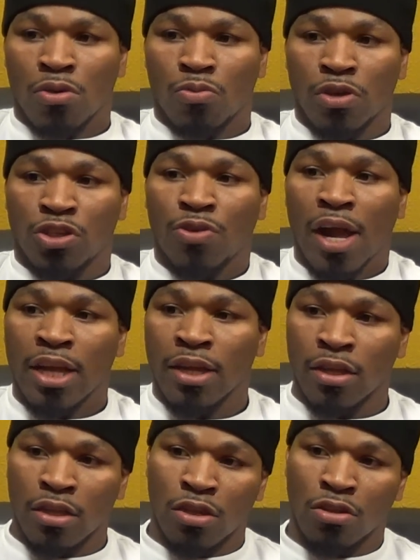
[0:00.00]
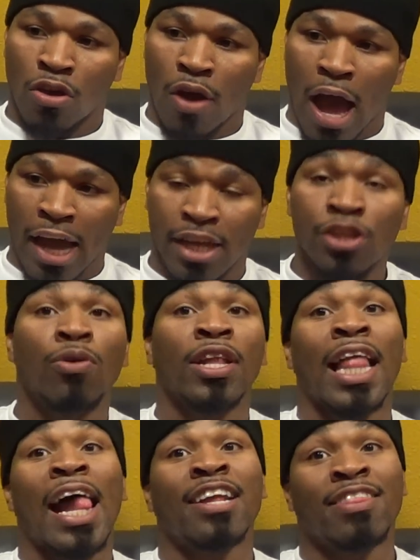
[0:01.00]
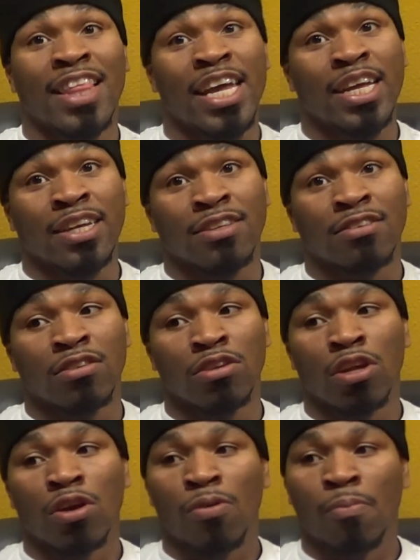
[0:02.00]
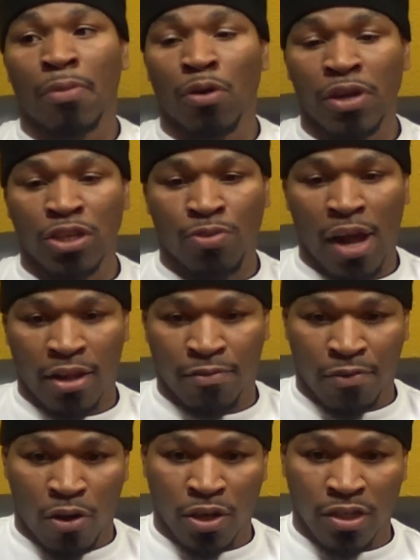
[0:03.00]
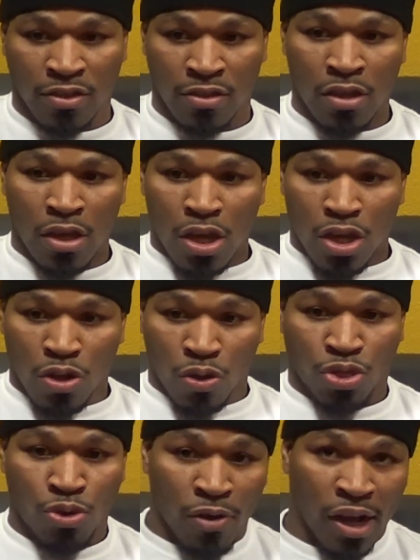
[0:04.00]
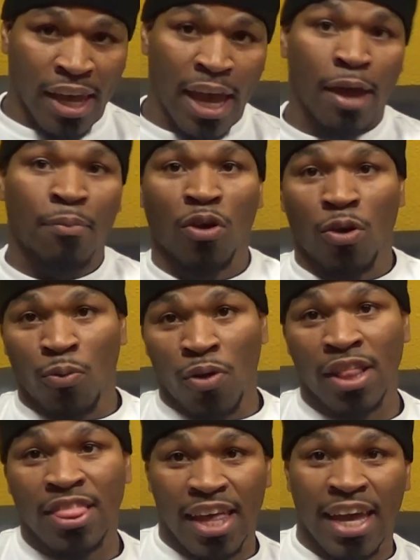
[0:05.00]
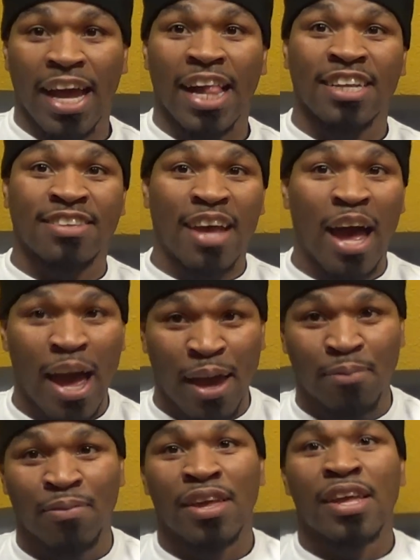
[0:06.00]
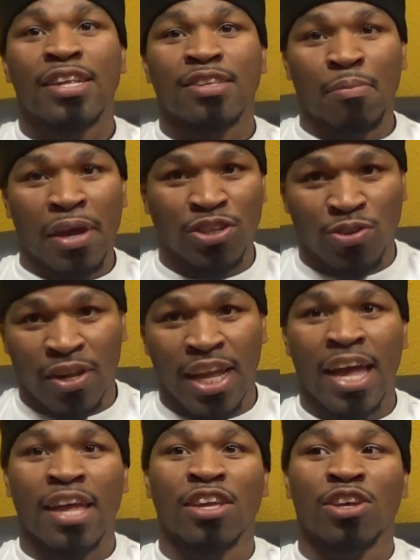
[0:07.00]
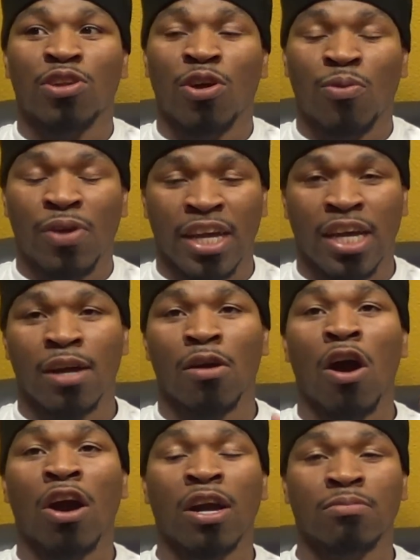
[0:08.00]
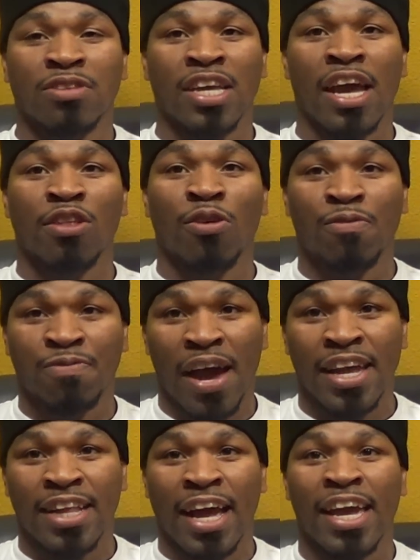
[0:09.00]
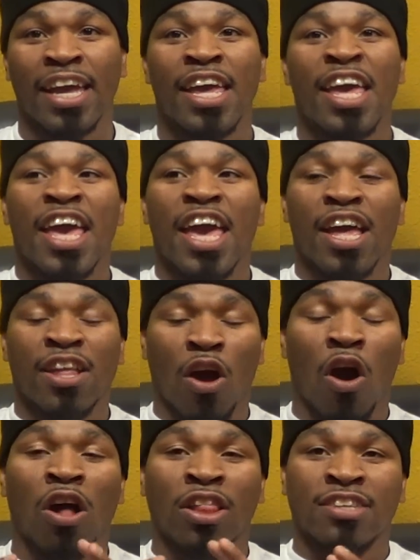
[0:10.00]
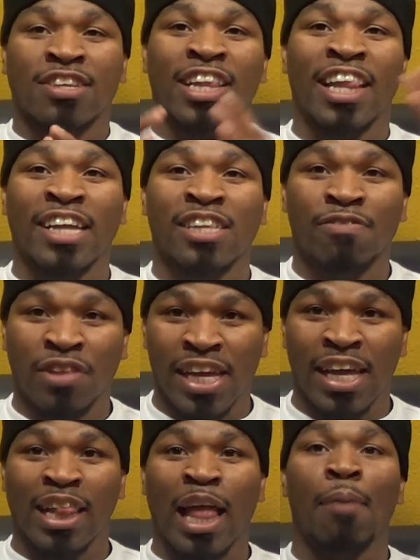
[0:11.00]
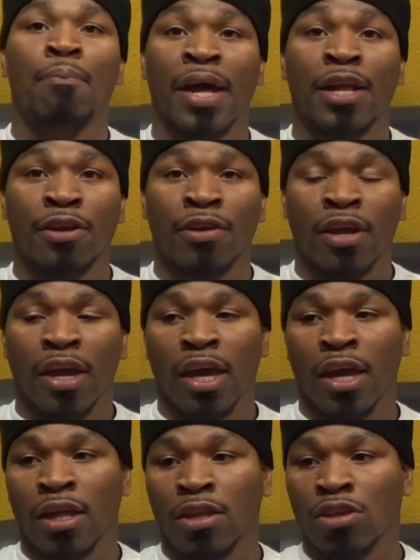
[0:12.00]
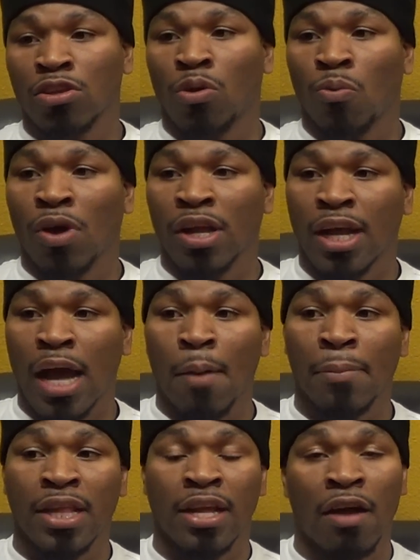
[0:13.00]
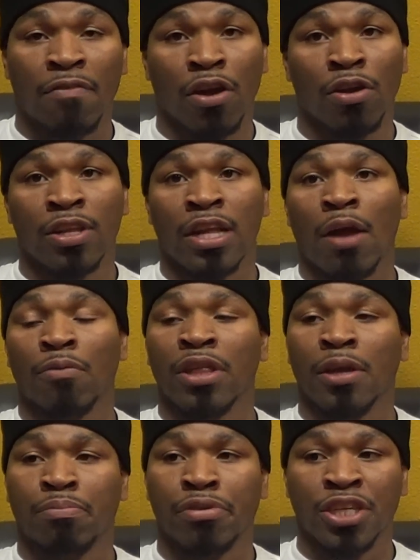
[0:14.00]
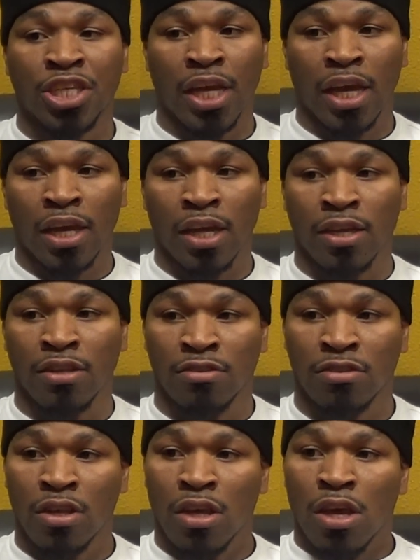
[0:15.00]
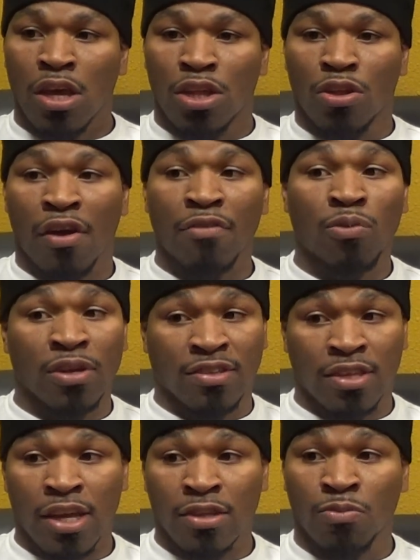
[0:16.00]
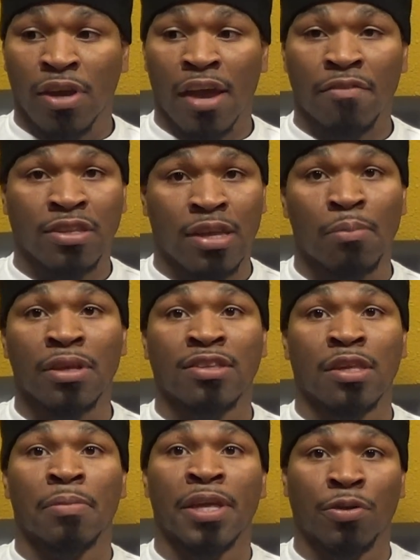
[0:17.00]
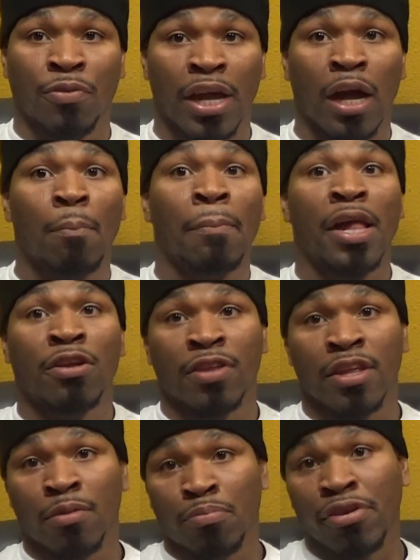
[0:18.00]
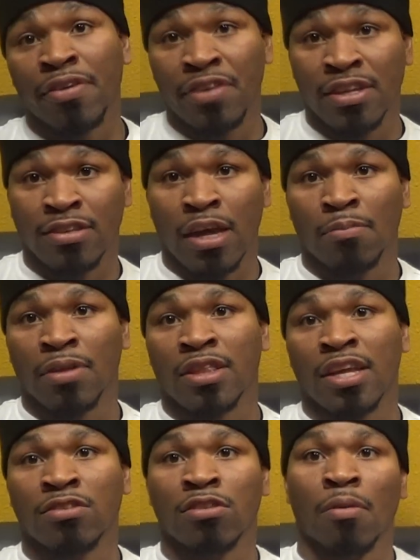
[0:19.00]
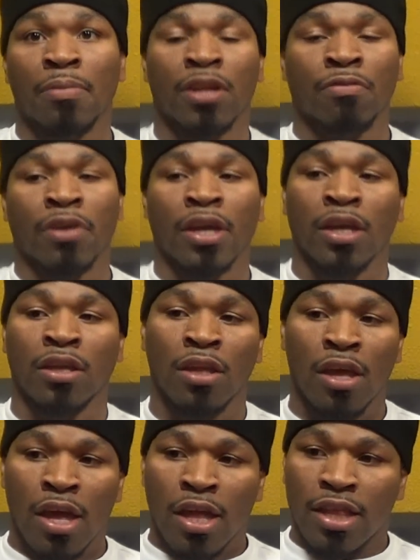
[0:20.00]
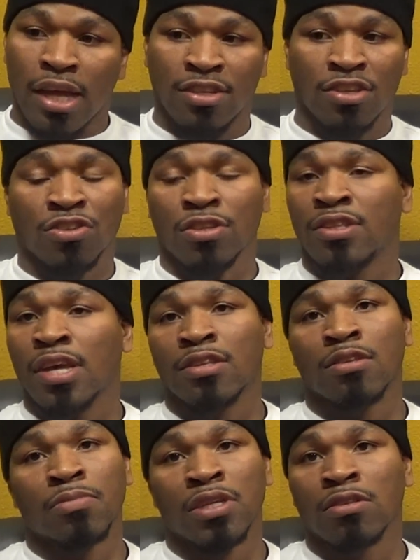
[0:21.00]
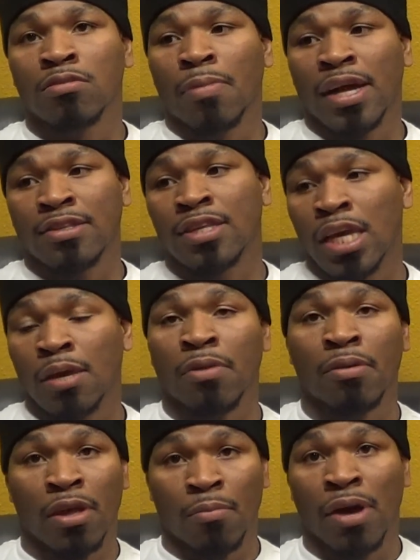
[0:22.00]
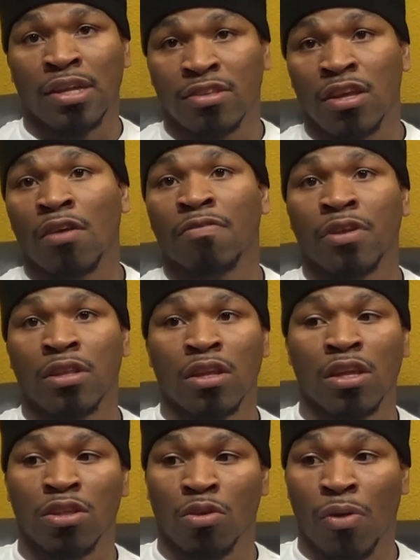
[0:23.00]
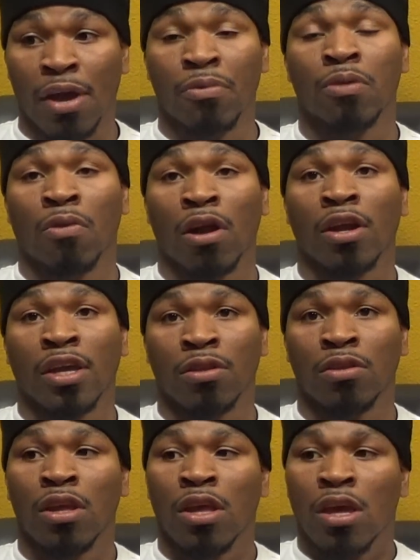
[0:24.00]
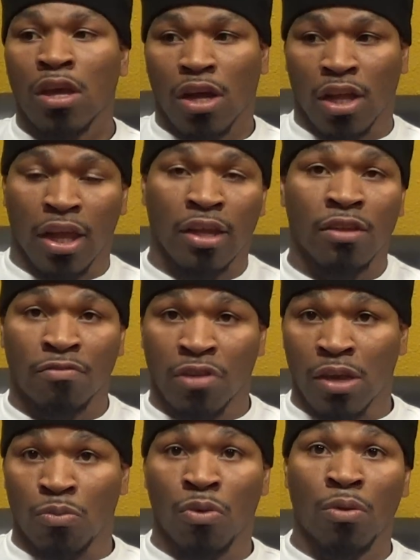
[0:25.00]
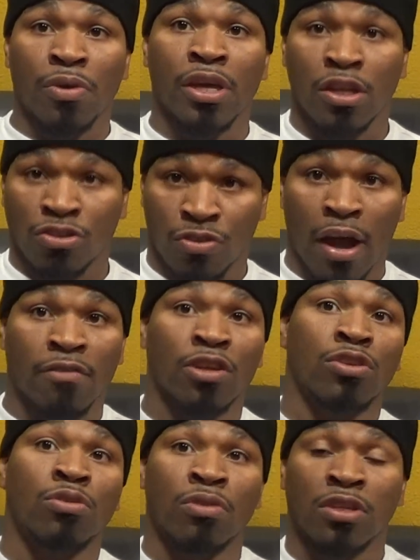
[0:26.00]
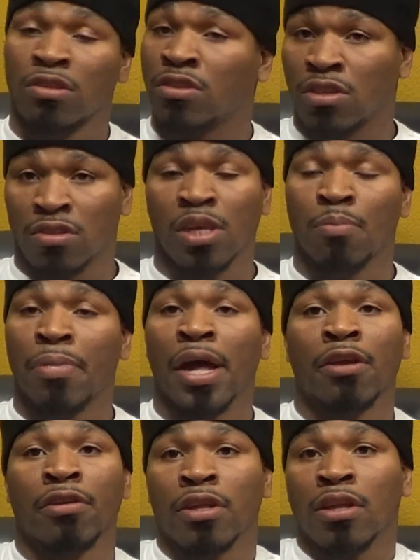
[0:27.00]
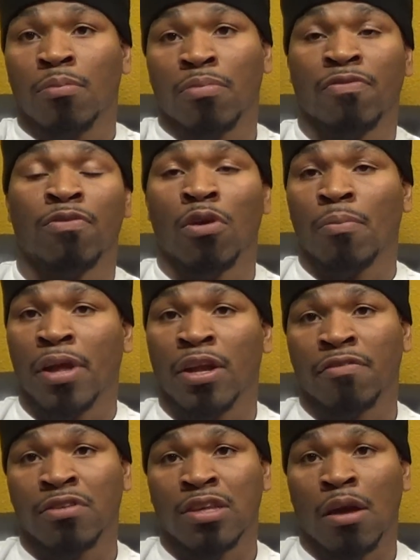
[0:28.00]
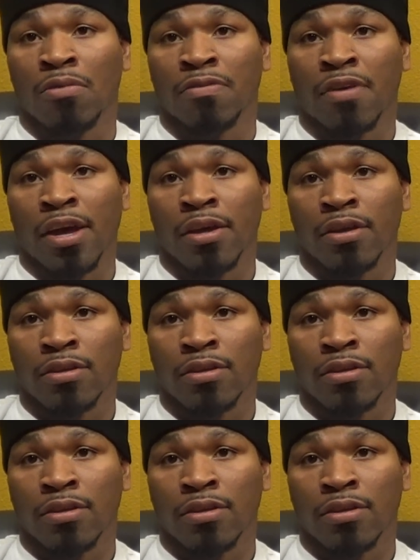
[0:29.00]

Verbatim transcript: we try to, you know, I can do a lot of things, you know, but we try to focus, you know, through a camp on one thing at a time to make sure that, you know, when it all comes together on fight night, it all is collectively a lot better. And, you know, one comment that I've heard that I really appreciate is, you know, everyone says every time they see me in the ring, I'm better than the previous time that they saw me in the ring. And that's just a testament to my team and, and myself and, and, the way we work and collectively what we strive to do, which is just get better and, and perform better every time we fight.